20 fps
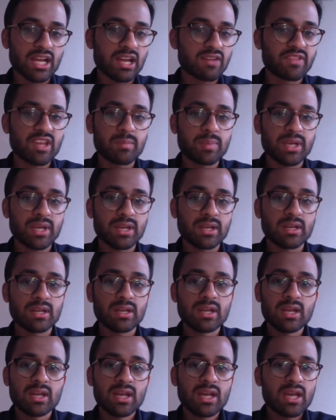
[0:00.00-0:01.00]
Have there been
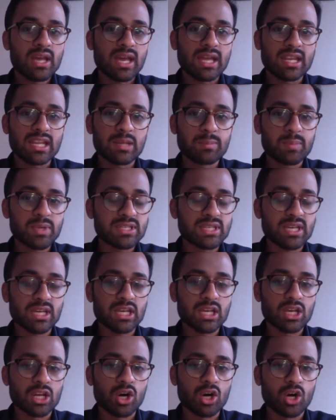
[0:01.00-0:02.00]
any
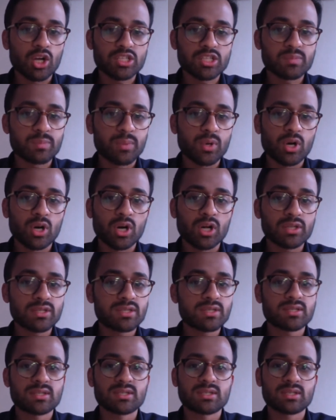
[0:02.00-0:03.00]
particular
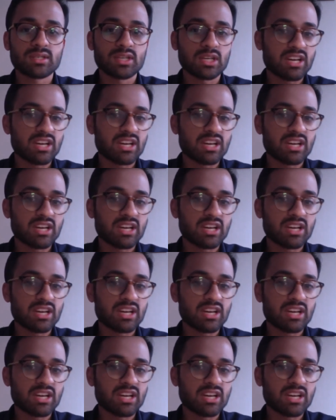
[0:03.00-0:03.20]
hotspots?